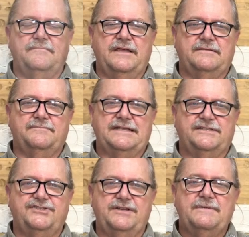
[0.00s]
me
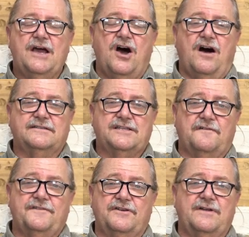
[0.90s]
messaging. Also,
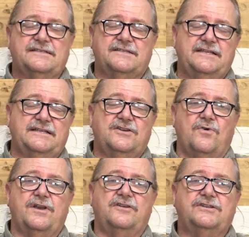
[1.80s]
if you're interested in
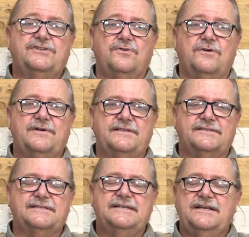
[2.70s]
going on a tour with
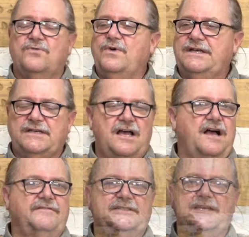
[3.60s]
us, we'd
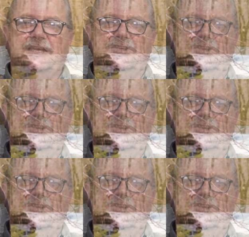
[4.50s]
love to take